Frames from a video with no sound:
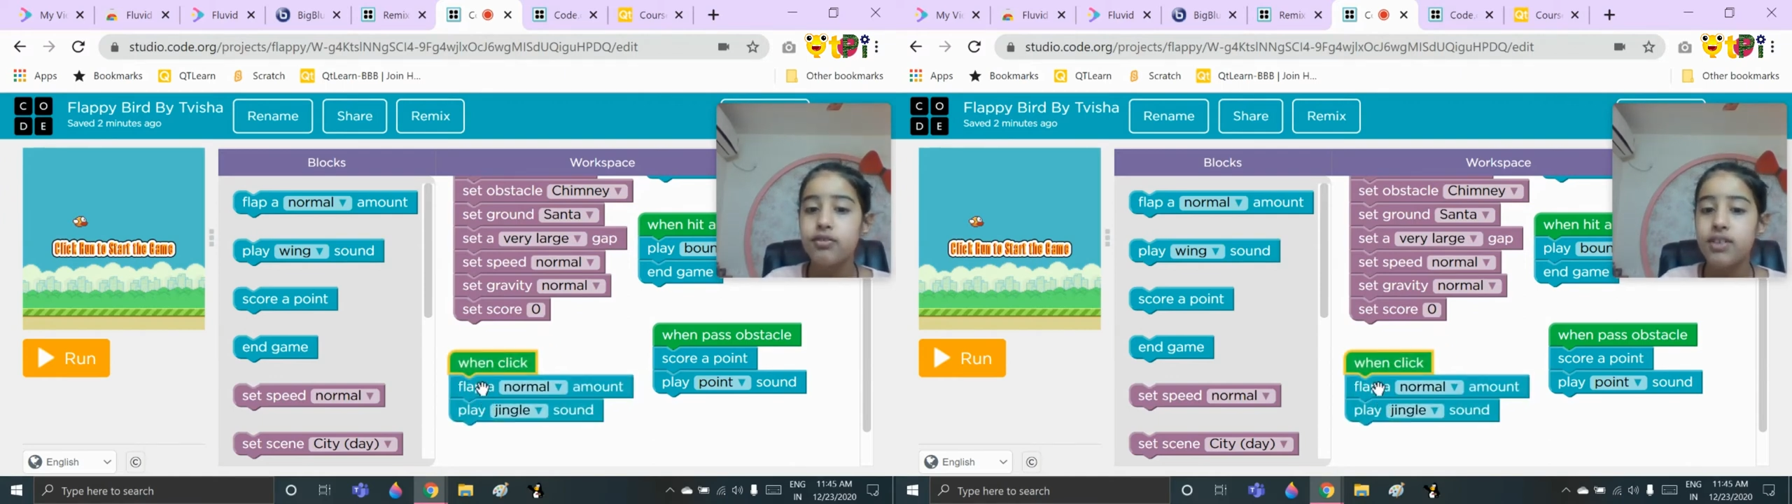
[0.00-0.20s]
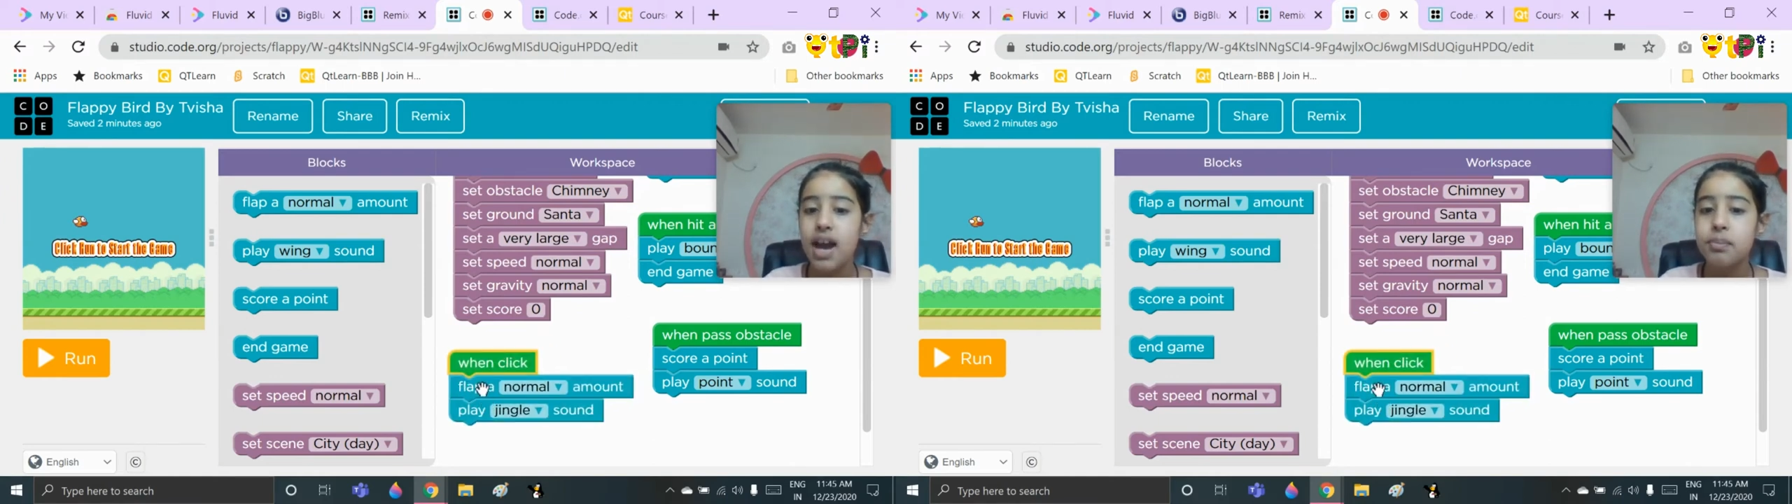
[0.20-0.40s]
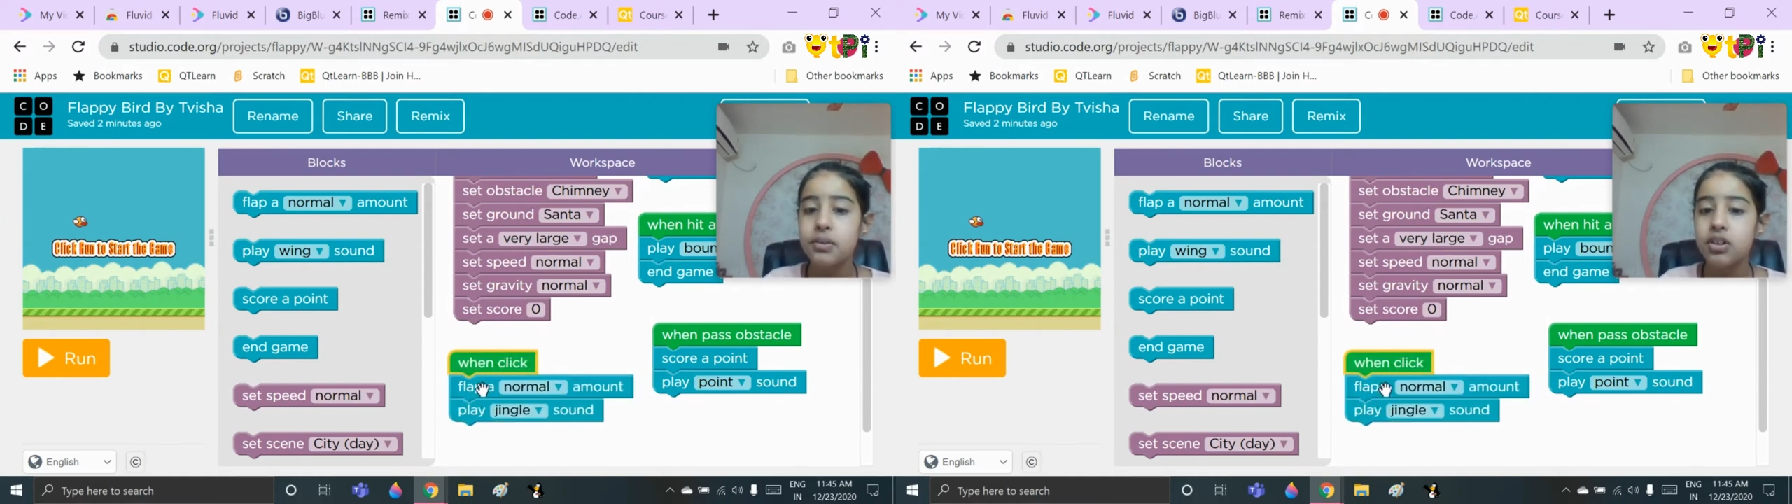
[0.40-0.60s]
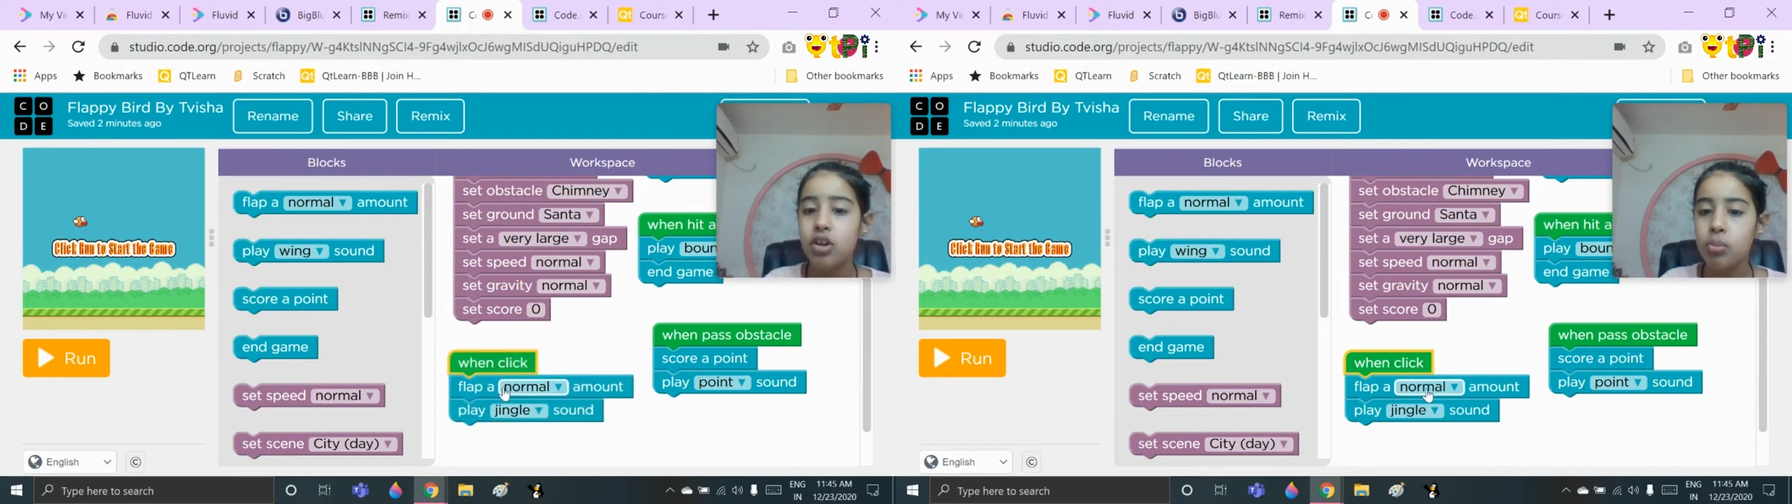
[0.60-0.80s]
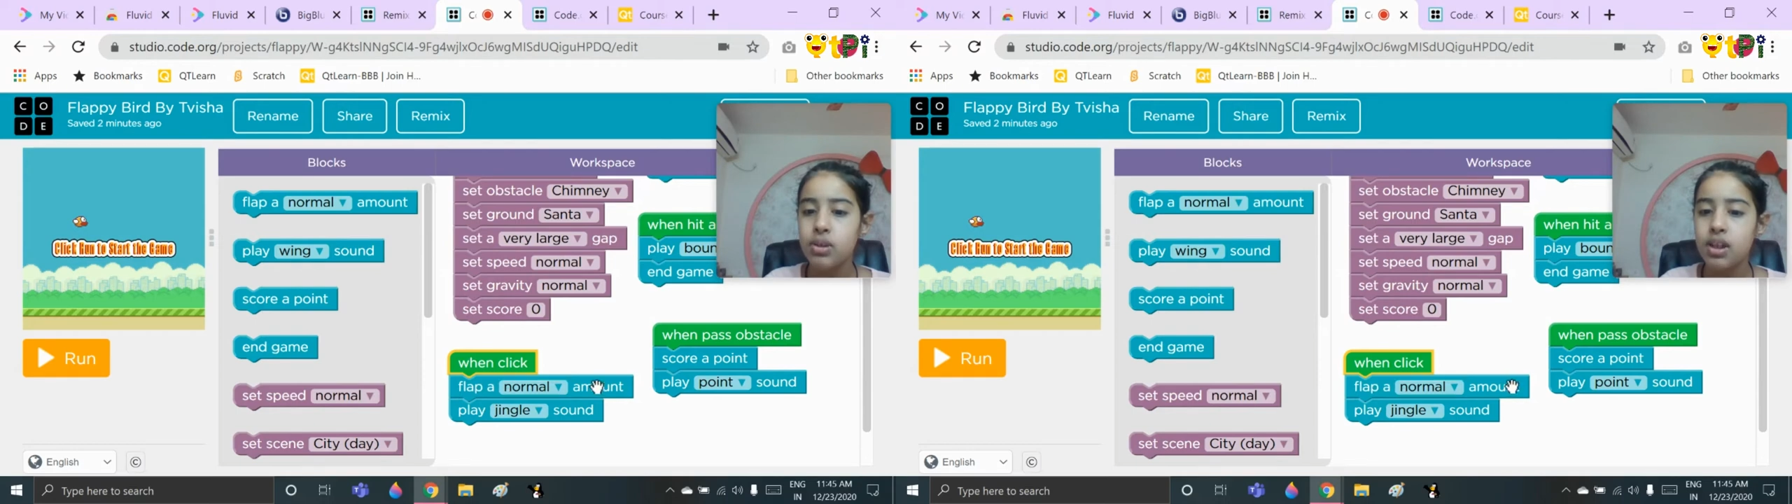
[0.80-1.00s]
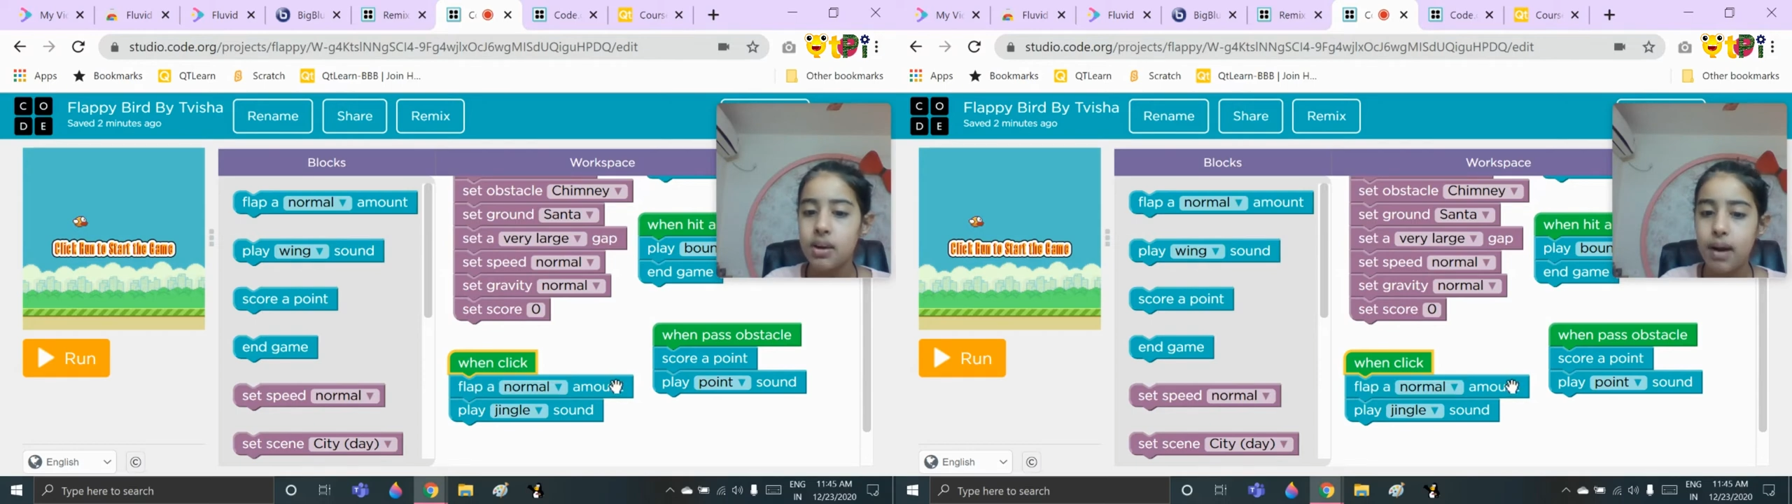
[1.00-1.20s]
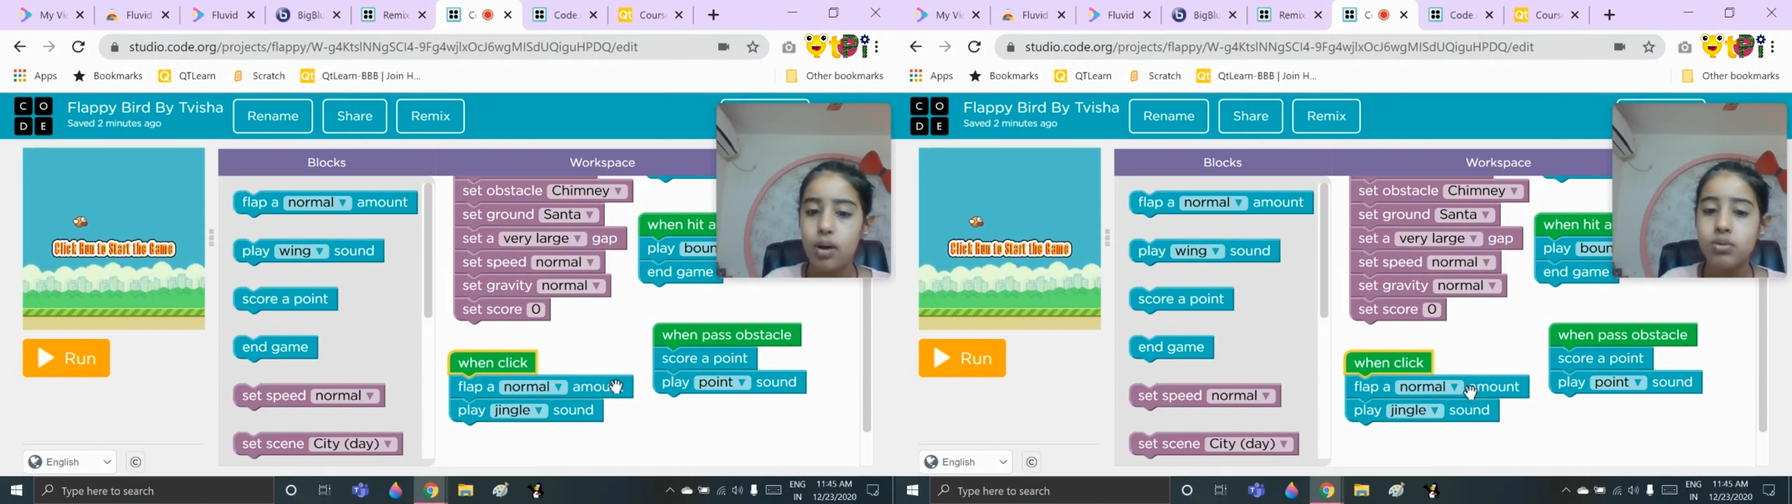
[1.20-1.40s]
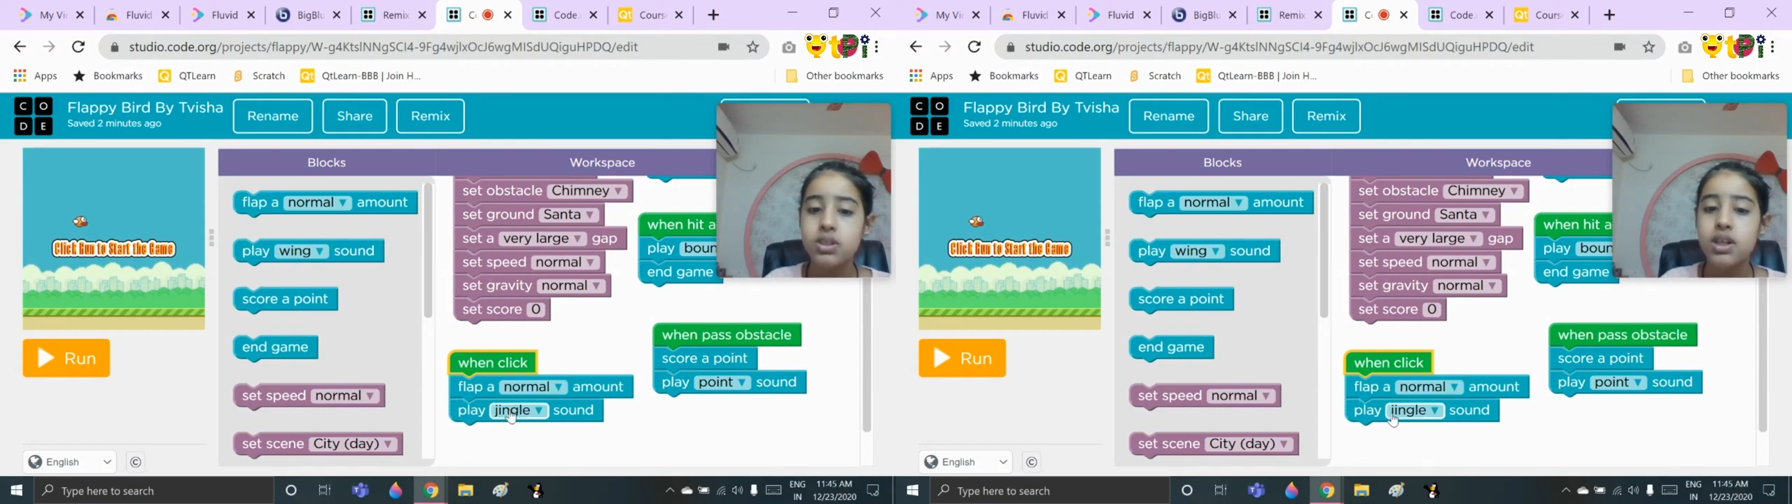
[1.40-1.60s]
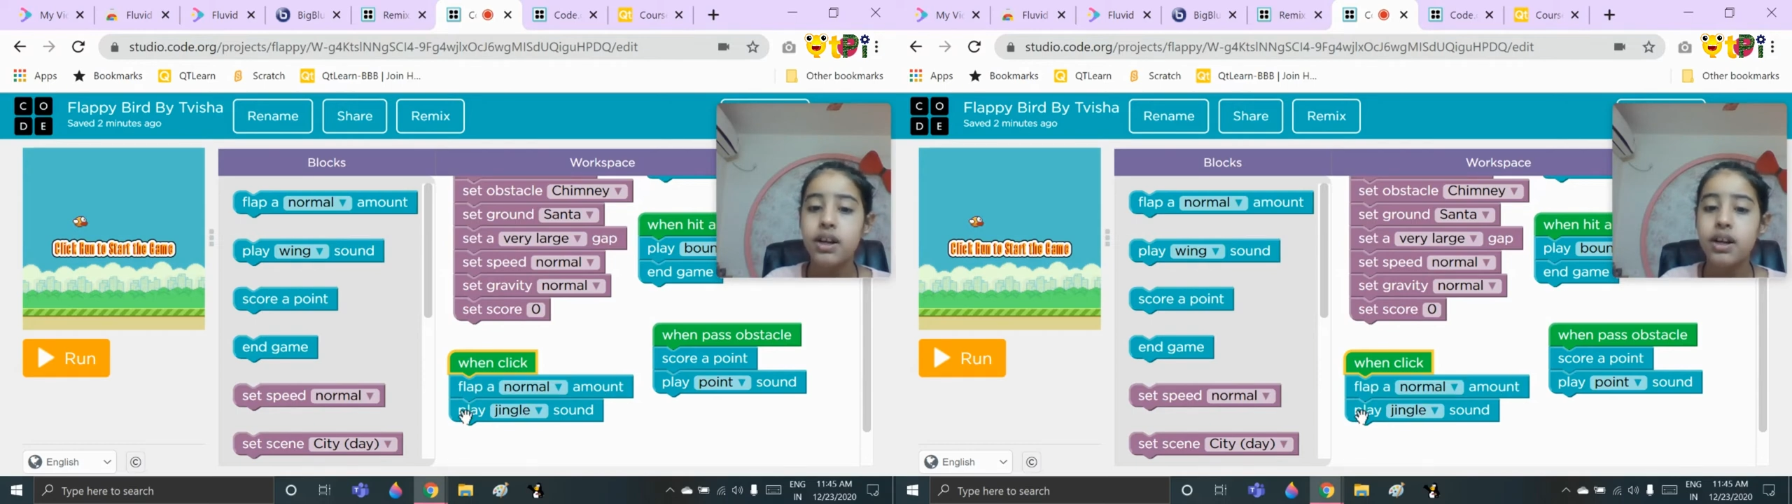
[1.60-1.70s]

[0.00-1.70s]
flap a normal amount